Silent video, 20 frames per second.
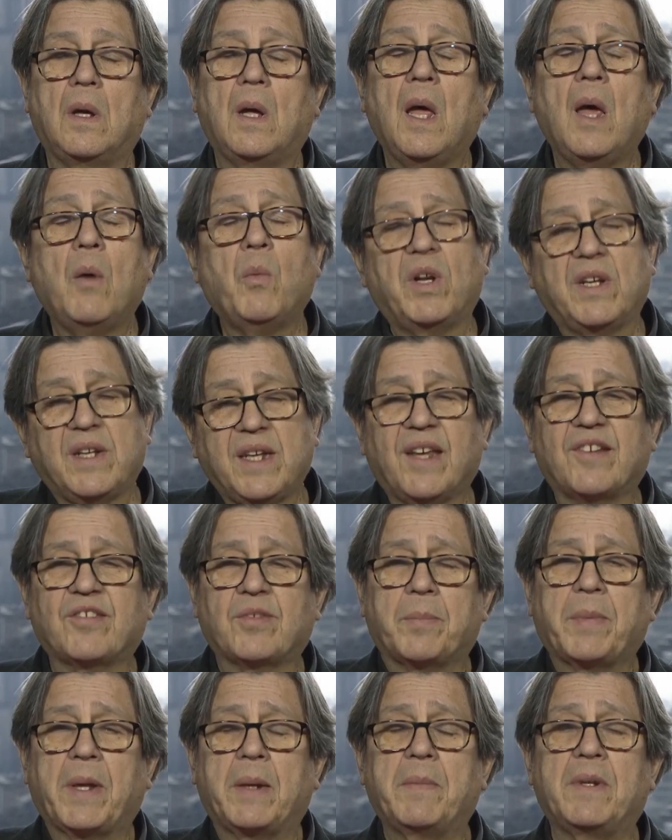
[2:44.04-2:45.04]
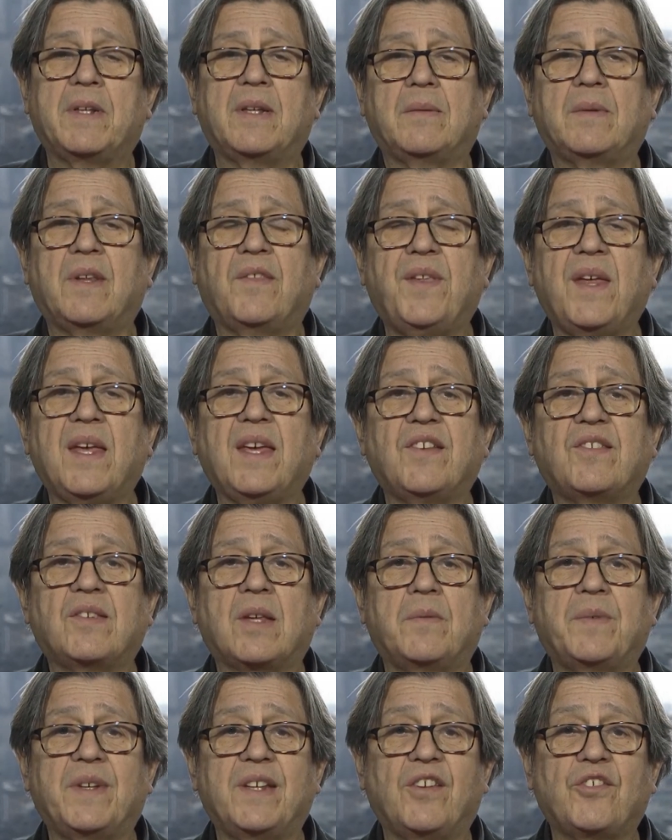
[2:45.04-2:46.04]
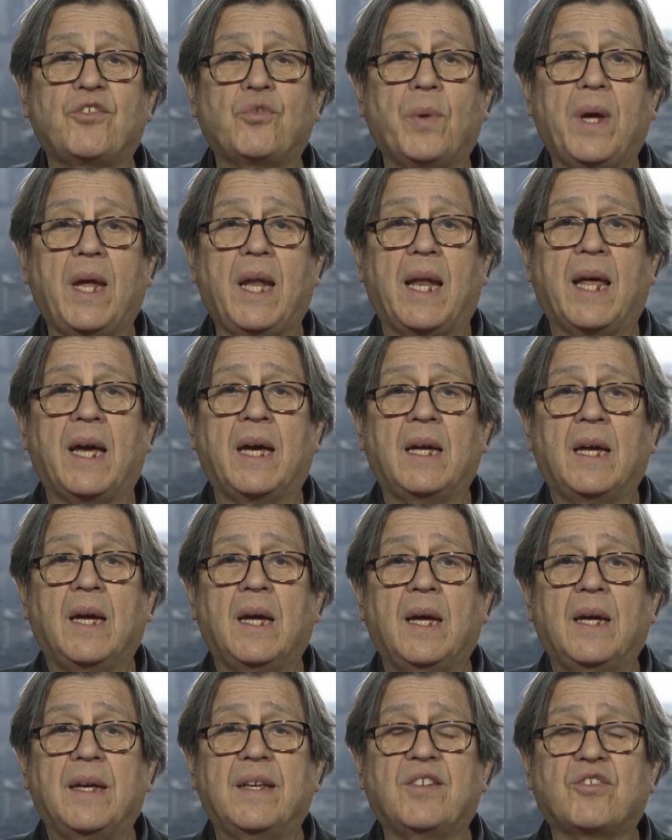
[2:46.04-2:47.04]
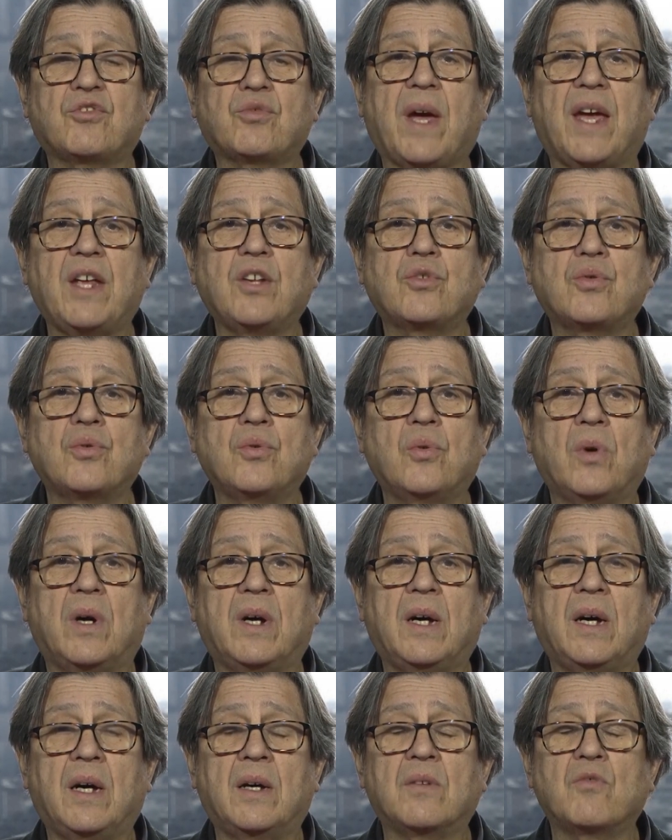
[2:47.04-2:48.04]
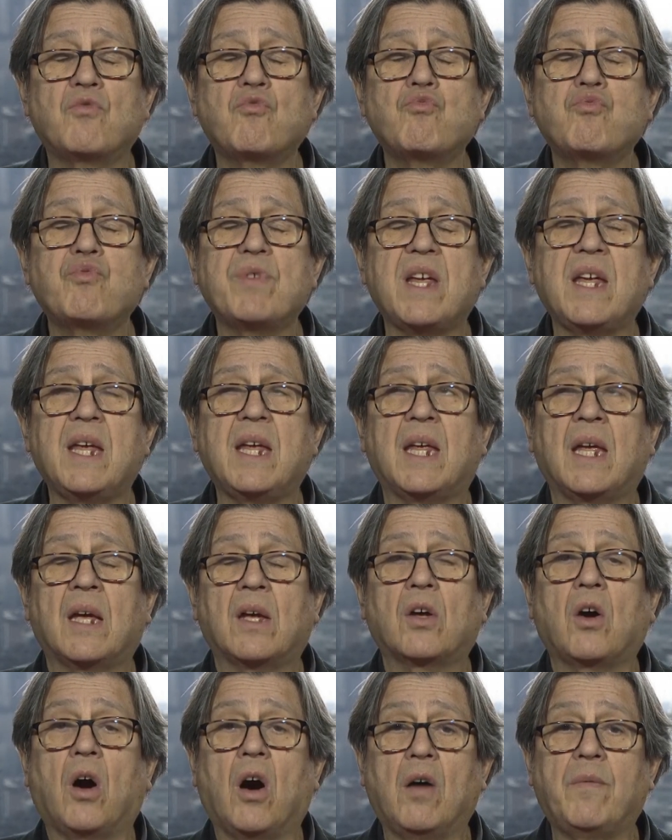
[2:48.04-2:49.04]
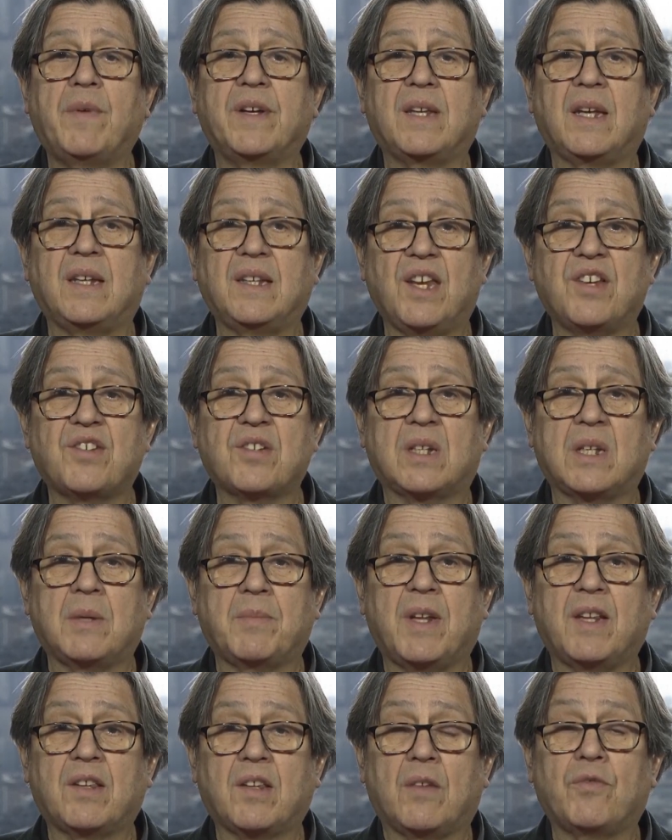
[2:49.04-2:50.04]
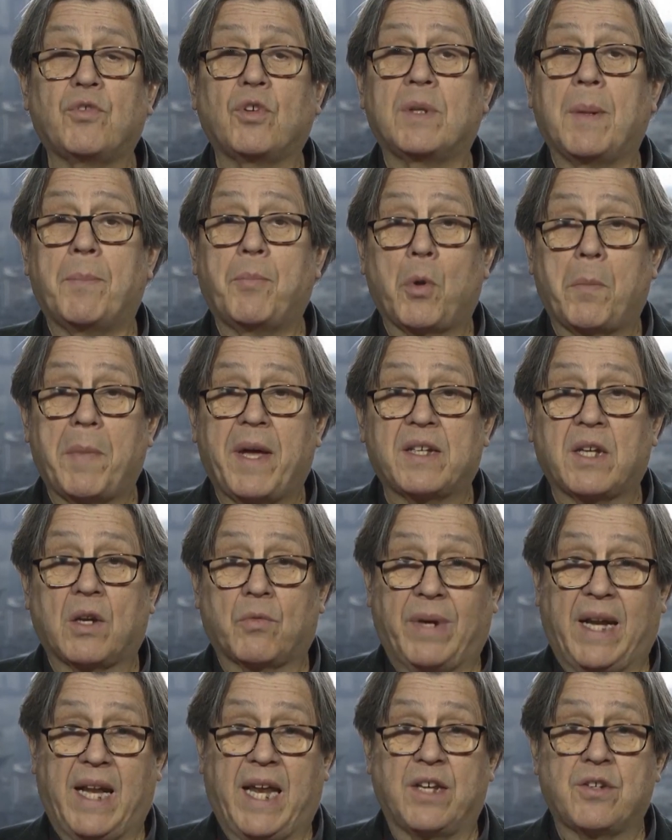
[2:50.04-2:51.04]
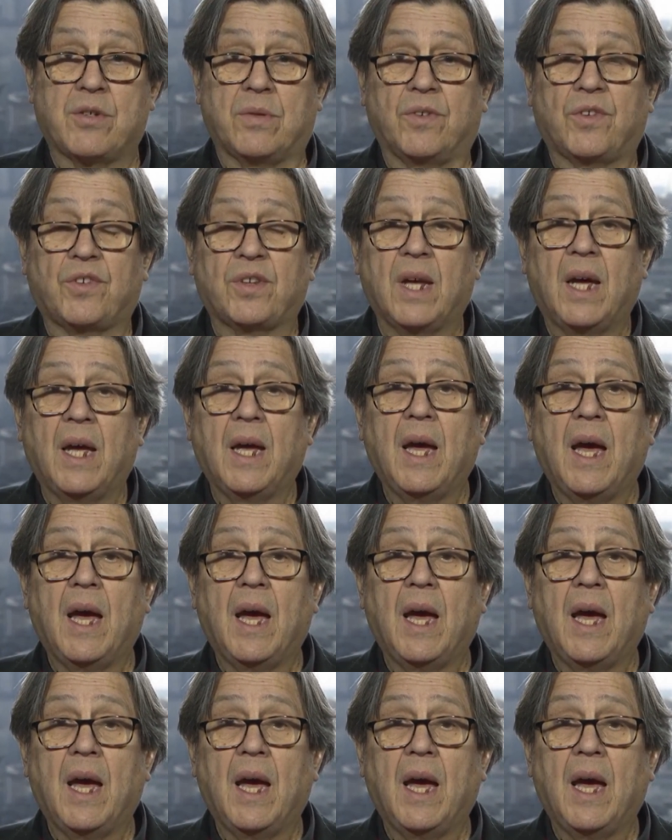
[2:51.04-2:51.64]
Well, yes, but I mean, the thing is that Venezuela is trying to recover the initiative in terms of diplomatic relations.